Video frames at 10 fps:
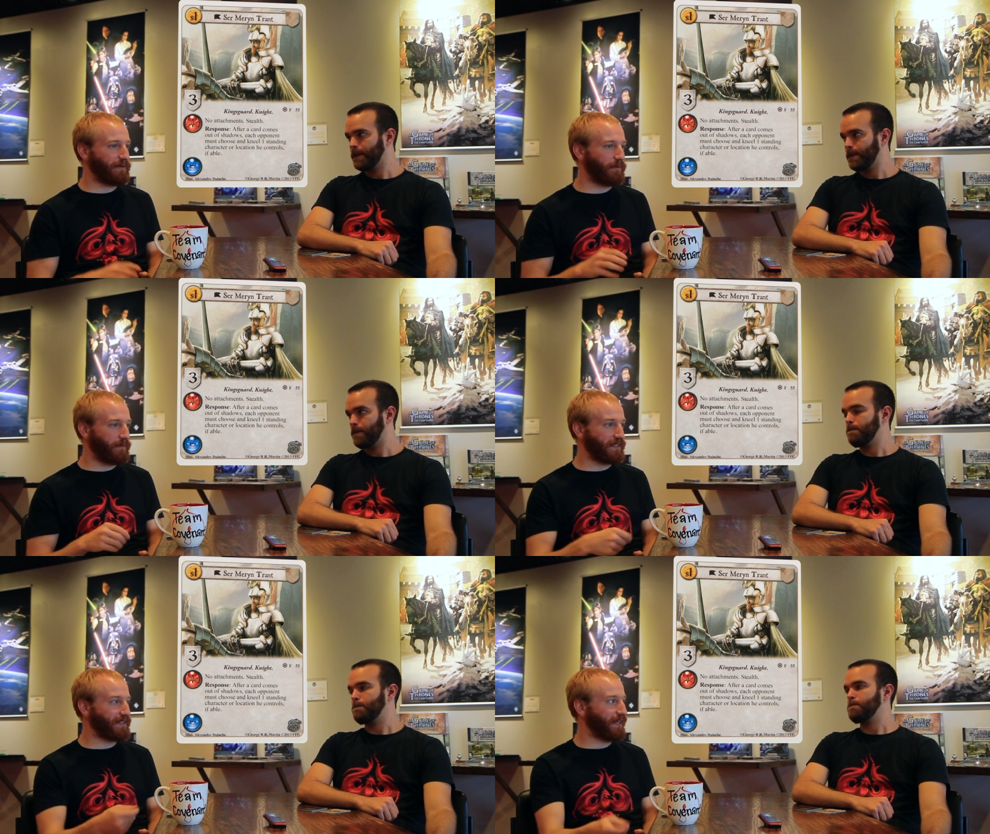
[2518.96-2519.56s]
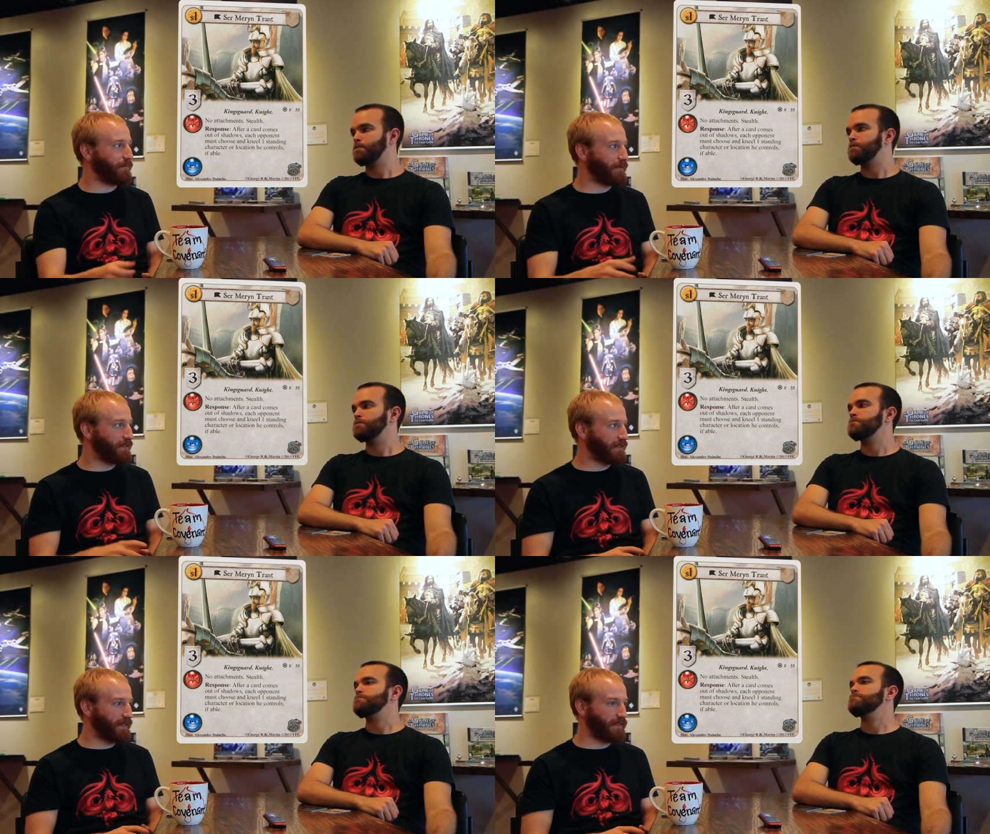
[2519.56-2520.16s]
Speaker 1: and I'm gonna bring this guy out in
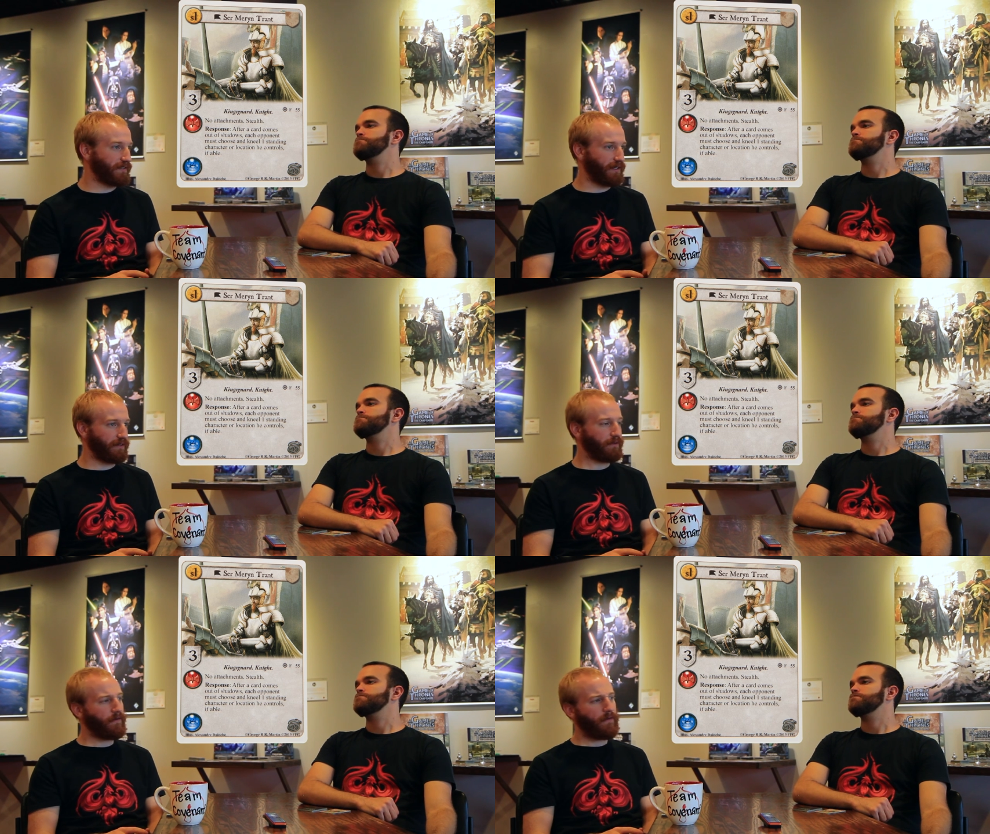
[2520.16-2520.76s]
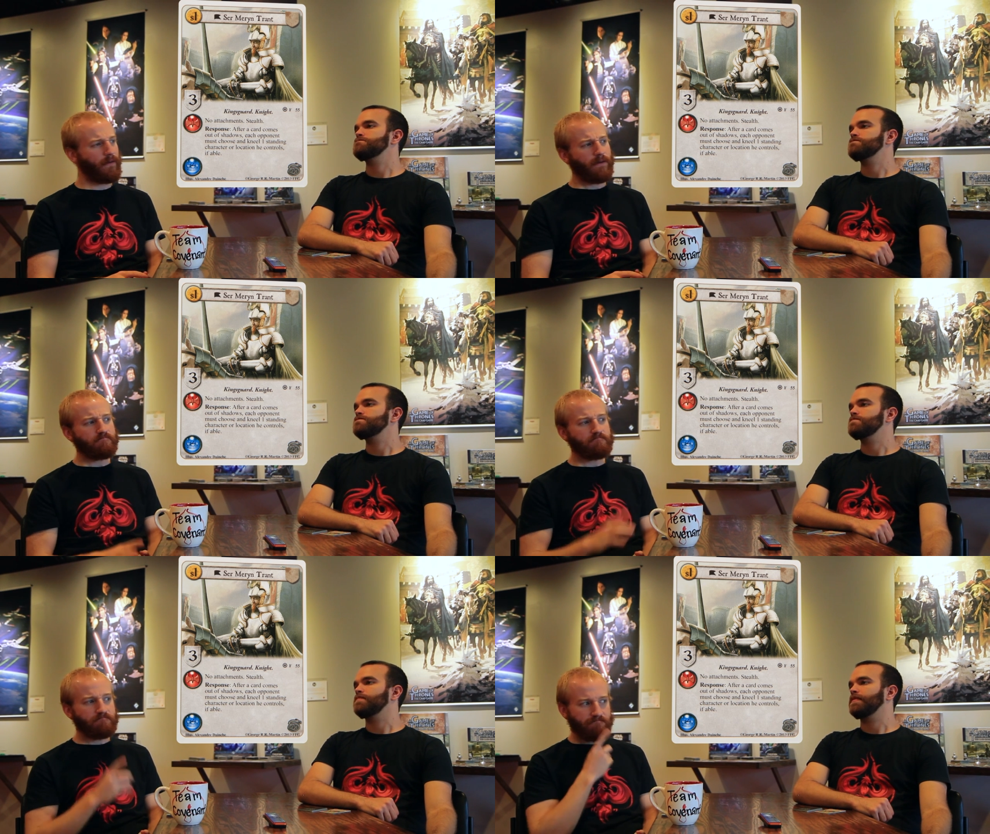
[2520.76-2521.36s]
marshaling. It's like,
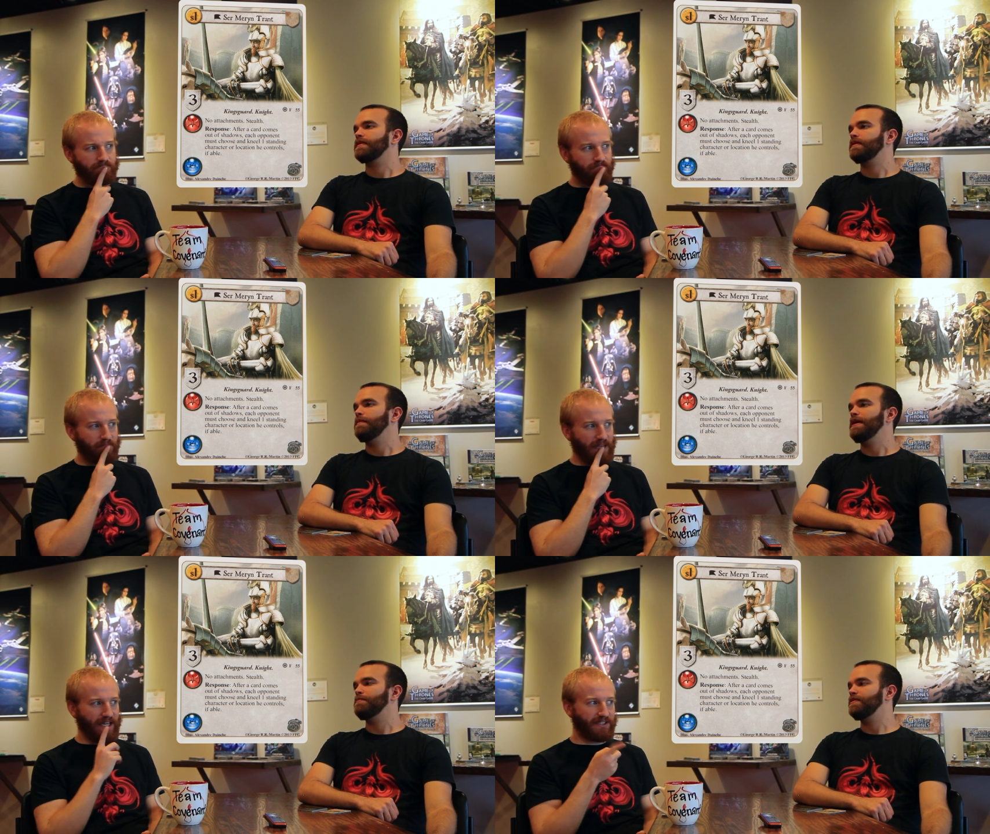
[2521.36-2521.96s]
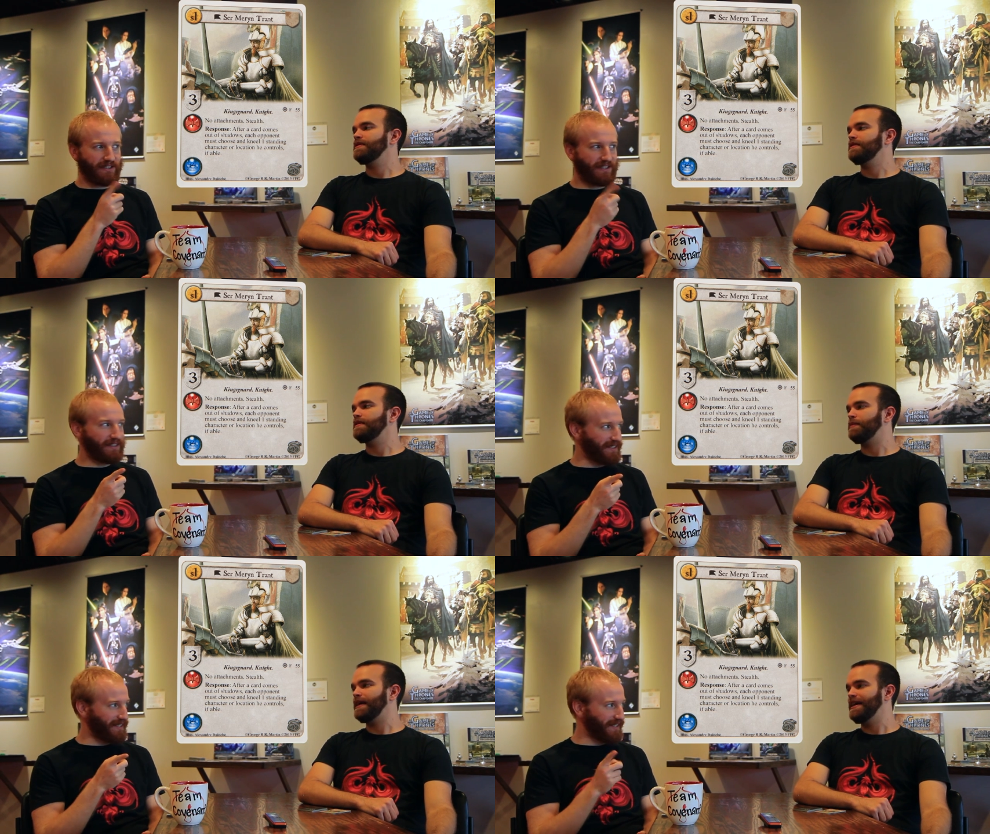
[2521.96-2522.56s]
Speaker 2: man, that's
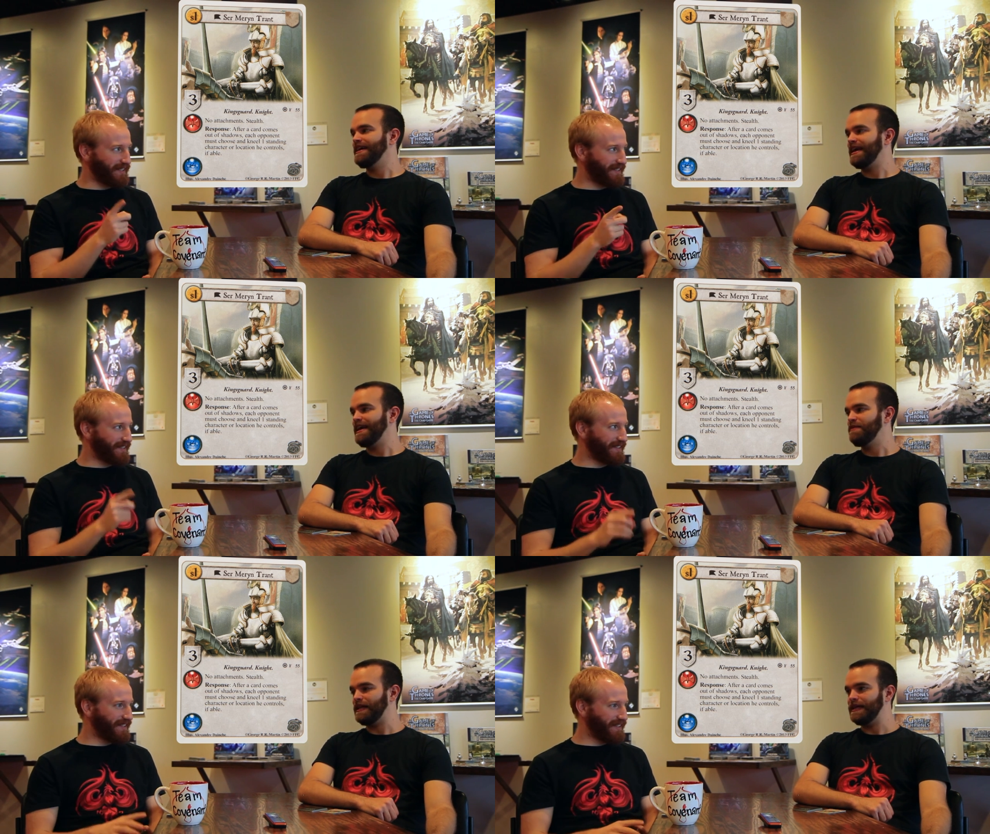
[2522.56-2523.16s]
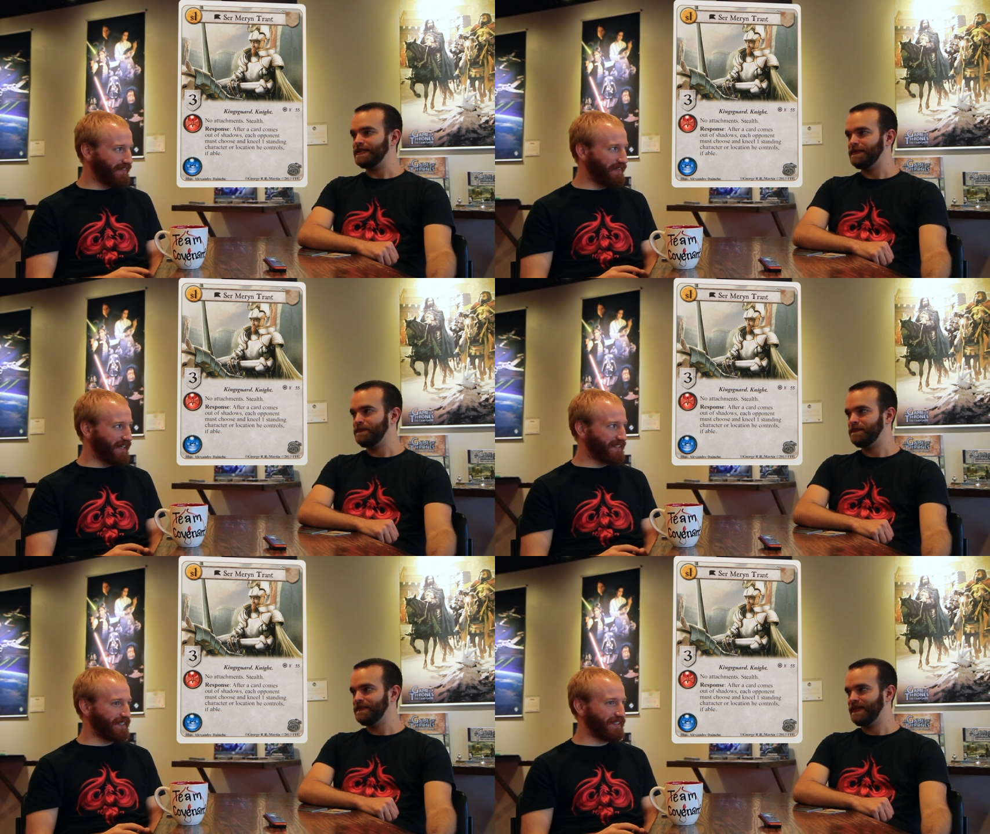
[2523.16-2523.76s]
good. planning ahead plot.
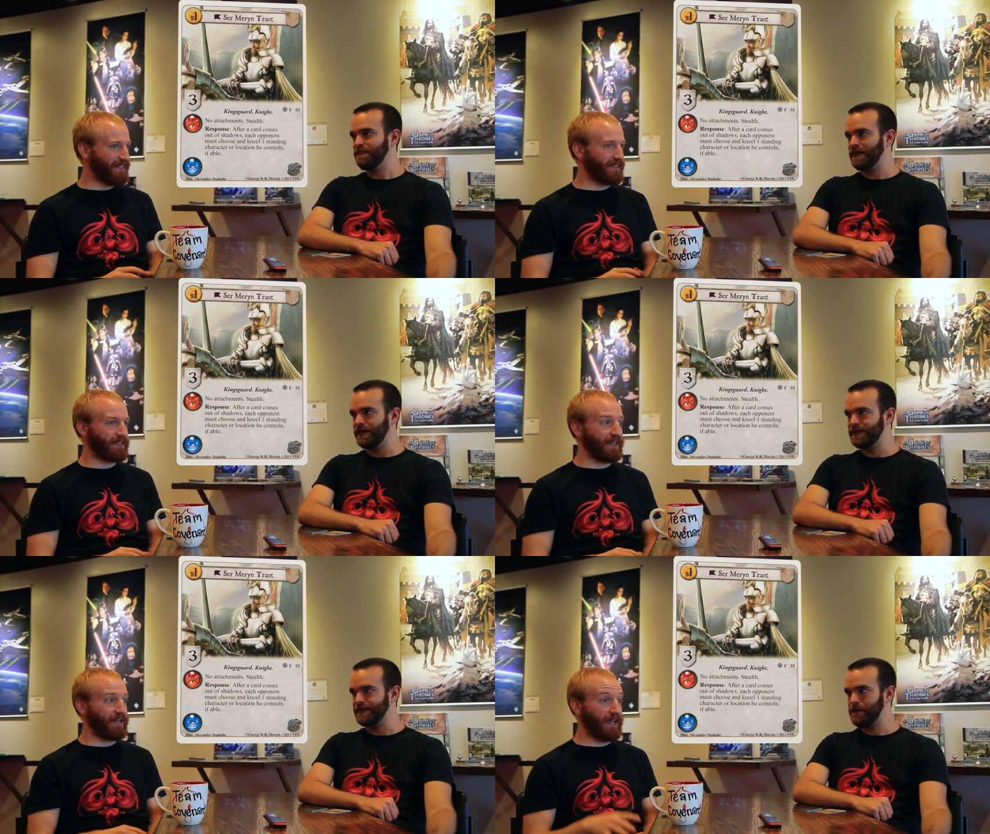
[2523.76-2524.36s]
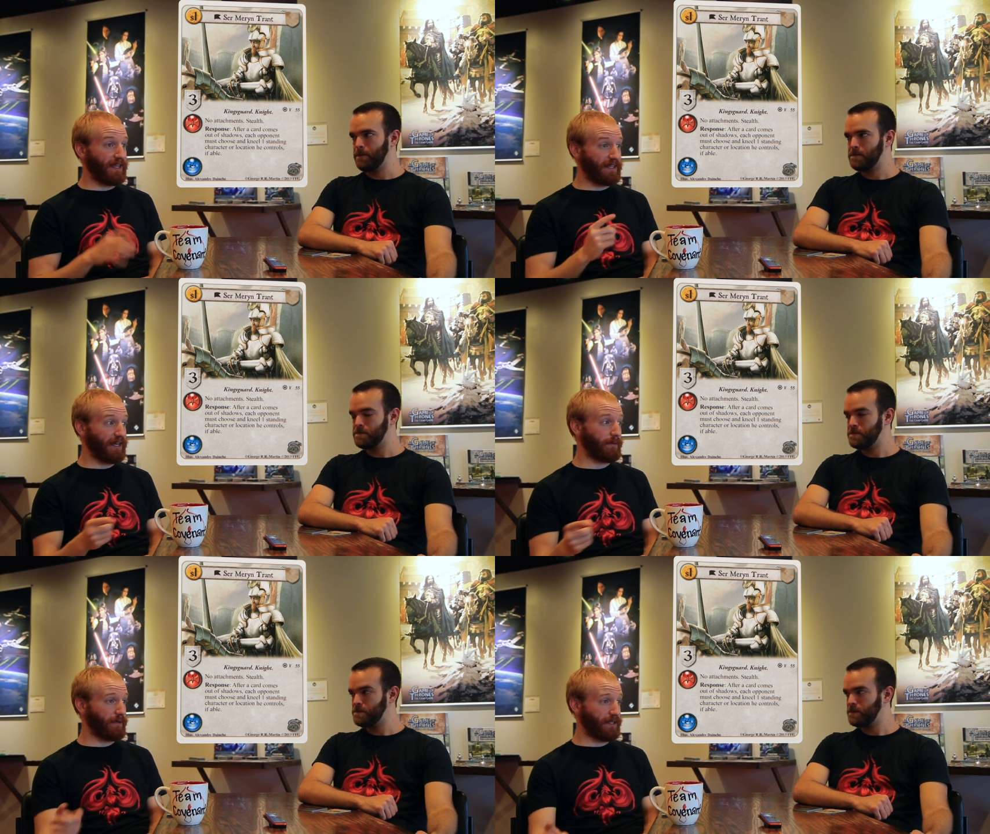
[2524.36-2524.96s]
That's good. That'd and then it's like,
Speaker 1: and
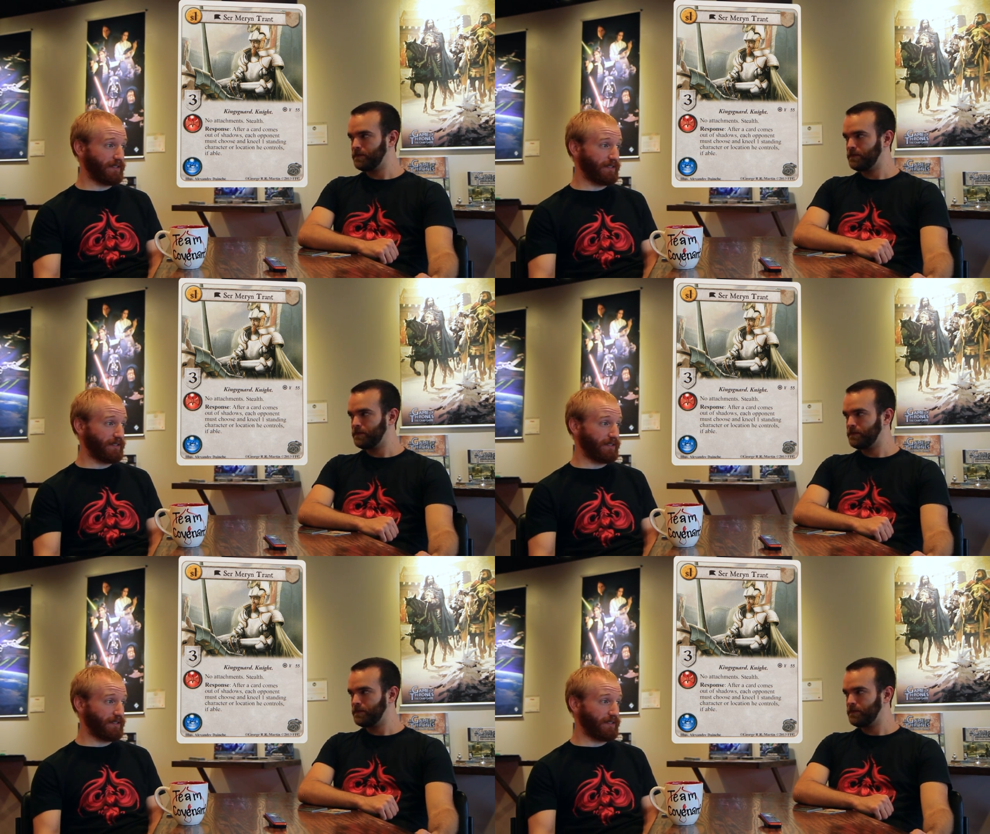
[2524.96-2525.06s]
then I'm gonna